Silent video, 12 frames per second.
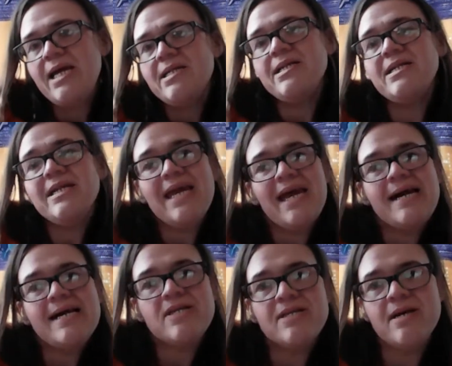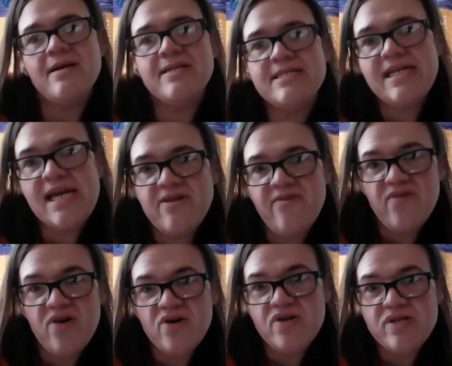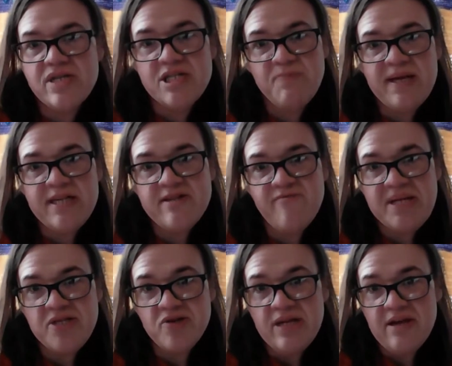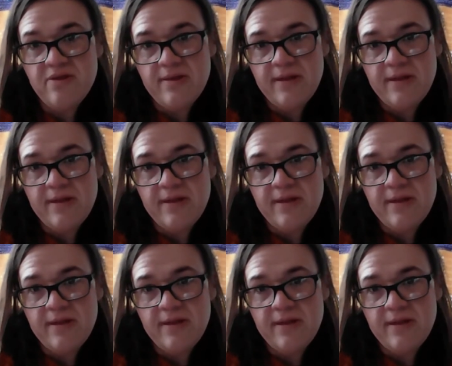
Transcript: Knitja calls the end of hers a spice of mental health.